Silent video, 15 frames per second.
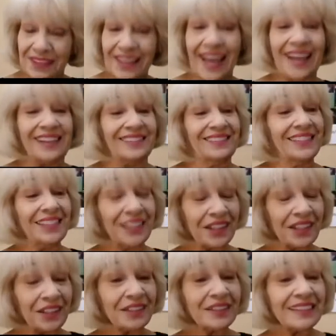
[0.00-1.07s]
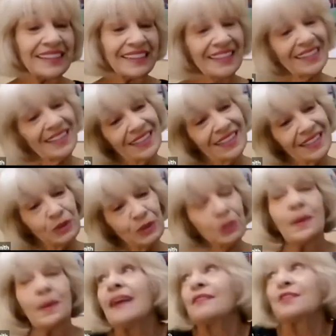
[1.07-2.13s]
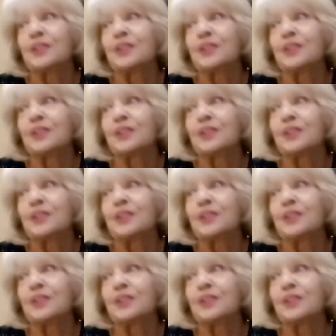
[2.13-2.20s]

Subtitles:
down, whoever